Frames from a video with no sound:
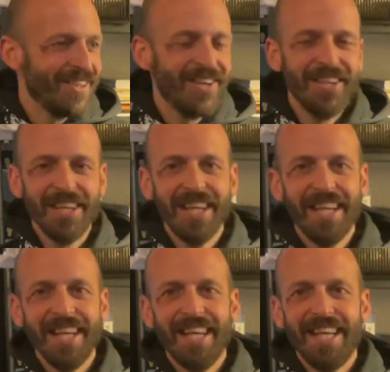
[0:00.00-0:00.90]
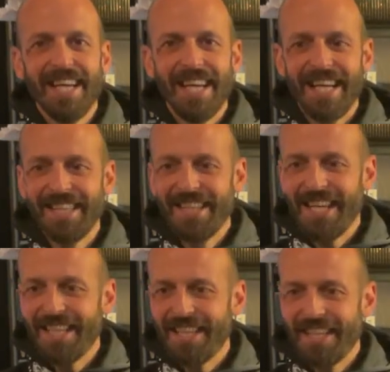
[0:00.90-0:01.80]
No? And
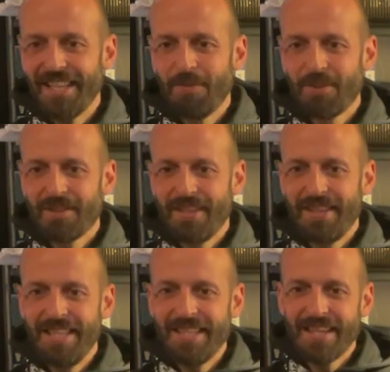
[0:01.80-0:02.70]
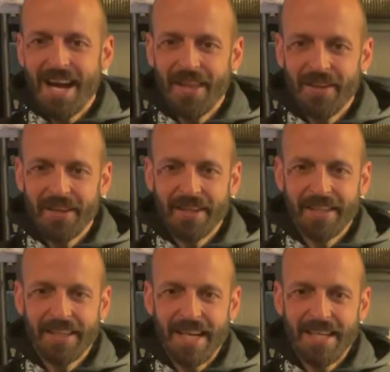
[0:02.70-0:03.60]
then it was these other
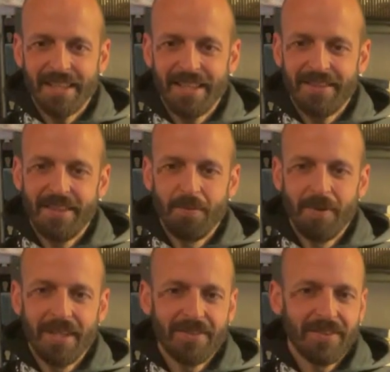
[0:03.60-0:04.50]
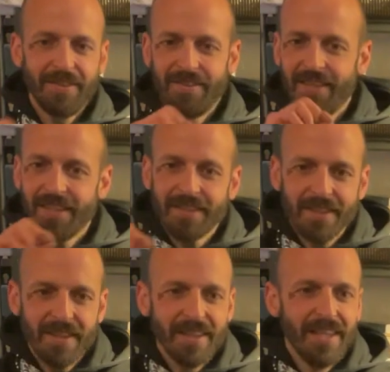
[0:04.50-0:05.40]
characters that were just
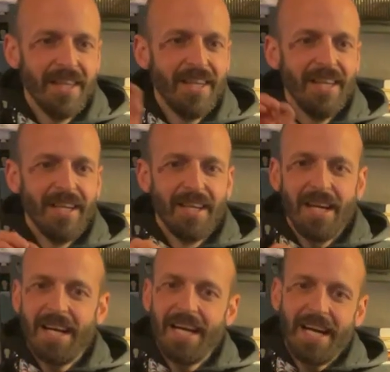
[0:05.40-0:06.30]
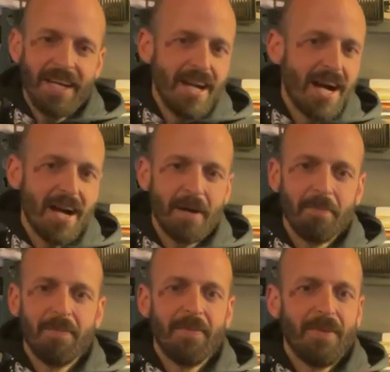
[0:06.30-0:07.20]
an
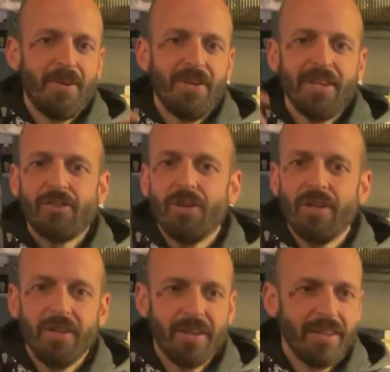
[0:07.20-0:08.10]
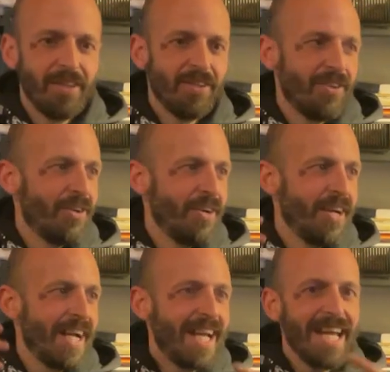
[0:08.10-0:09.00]
arm or a tongue or
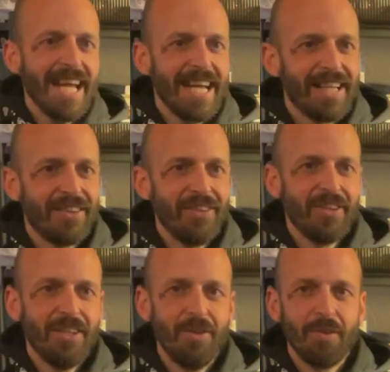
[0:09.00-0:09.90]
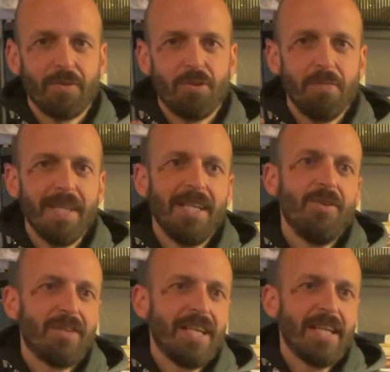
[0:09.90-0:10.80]
a head, no, and look to me it
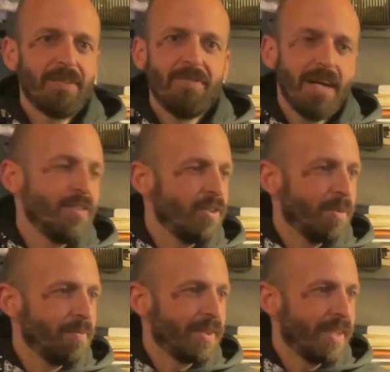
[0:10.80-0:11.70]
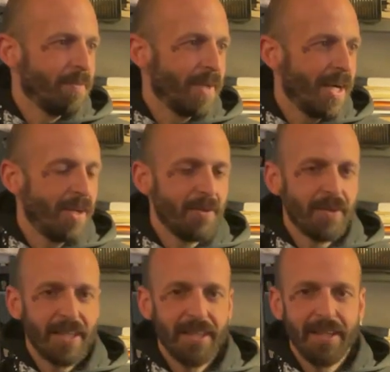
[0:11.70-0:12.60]
looked like phantoms somehow.
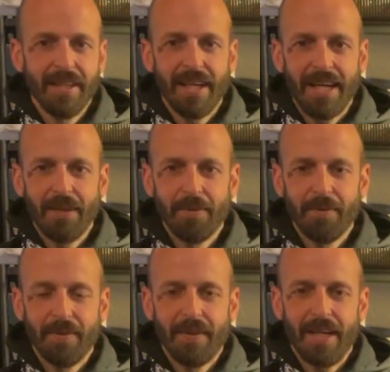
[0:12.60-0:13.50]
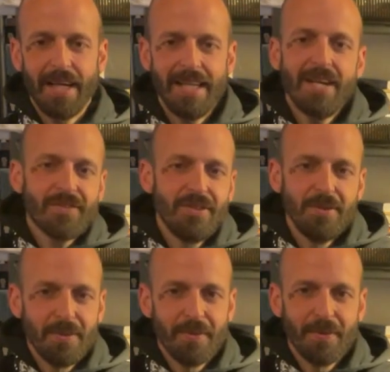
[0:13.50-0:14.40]
And I asked
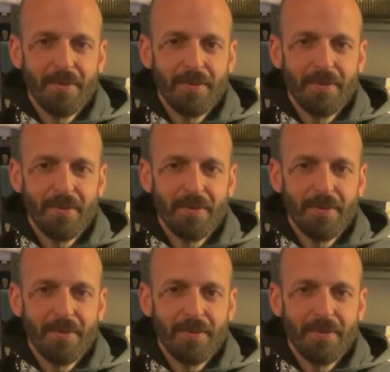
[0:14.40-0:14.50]
you